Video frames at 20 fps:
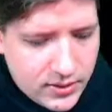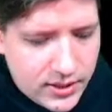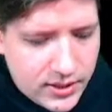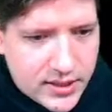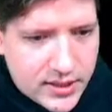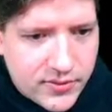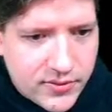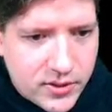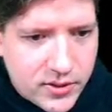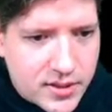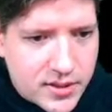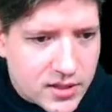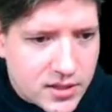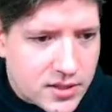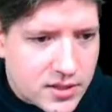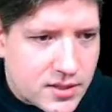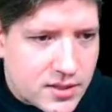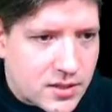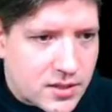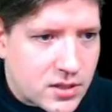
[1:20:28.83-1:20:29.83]

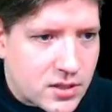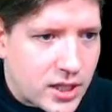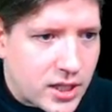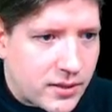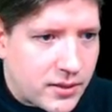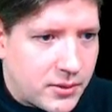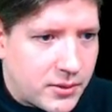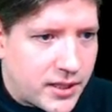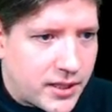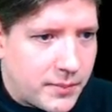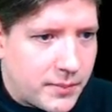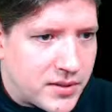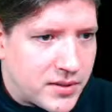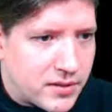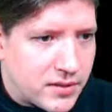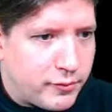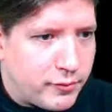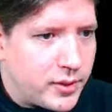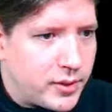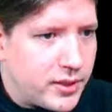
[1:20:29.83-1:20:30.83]
first check what happens
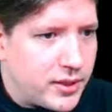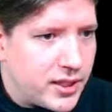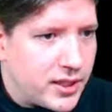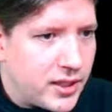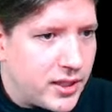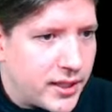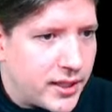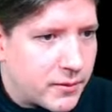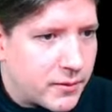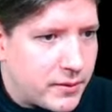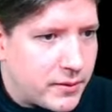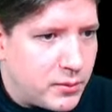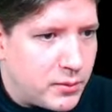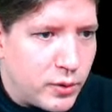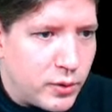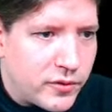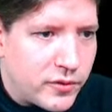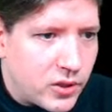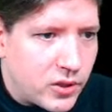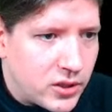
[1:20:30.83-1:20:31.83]
if we like remove
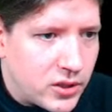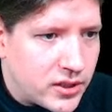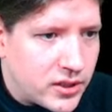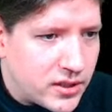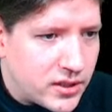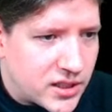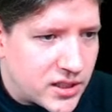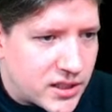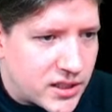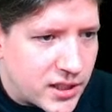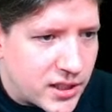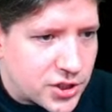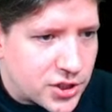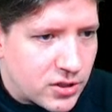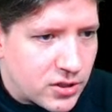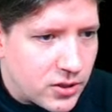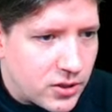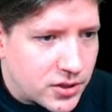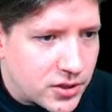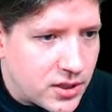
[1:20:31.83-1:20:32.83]
all the indentation
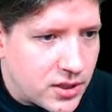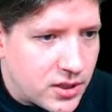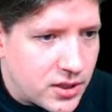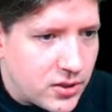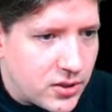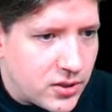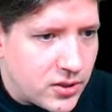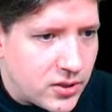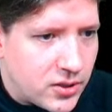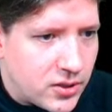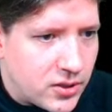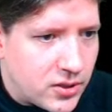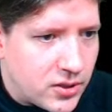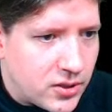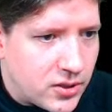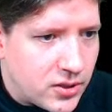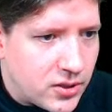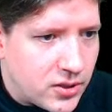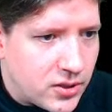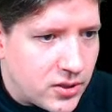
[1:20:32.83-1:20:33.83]
or the logging
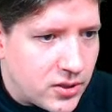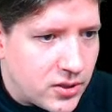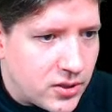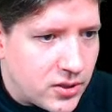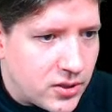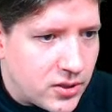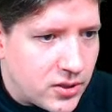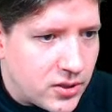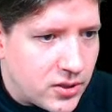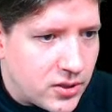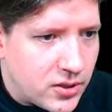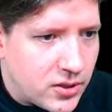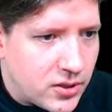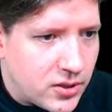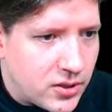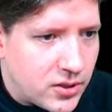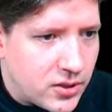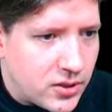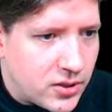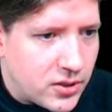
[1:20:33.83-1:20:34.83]
logic,
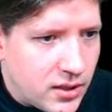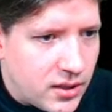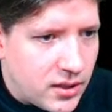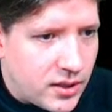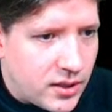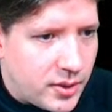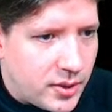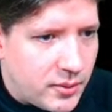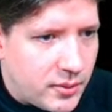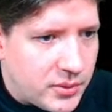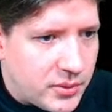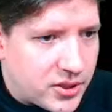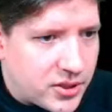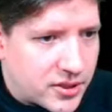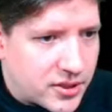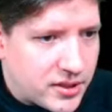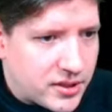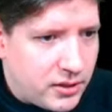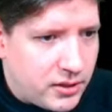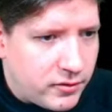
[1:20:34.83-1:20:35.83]
because
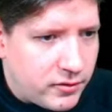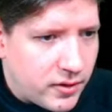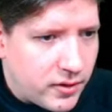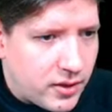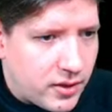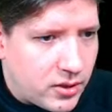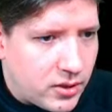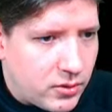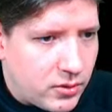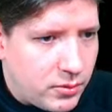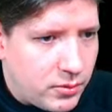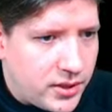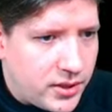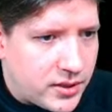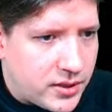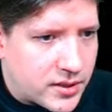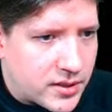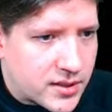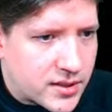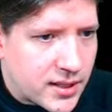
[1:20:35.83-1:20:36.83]
even though we
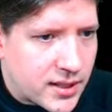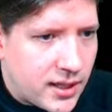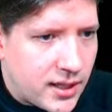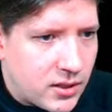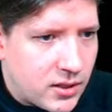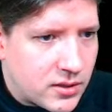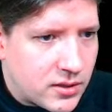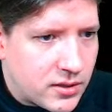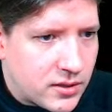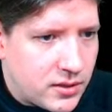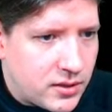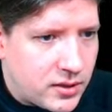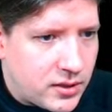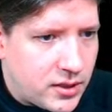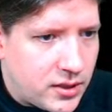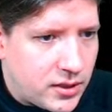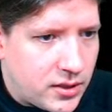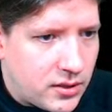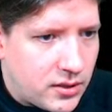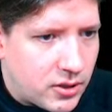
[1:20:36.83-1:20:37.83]
discard
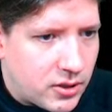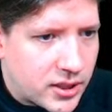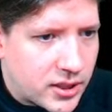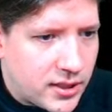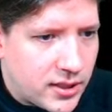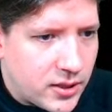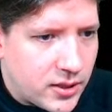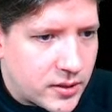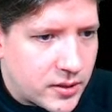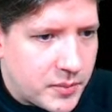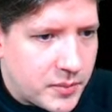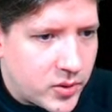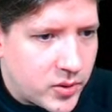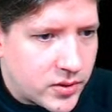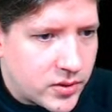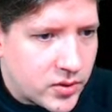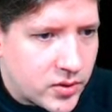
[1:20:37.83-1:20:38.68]
the logging output,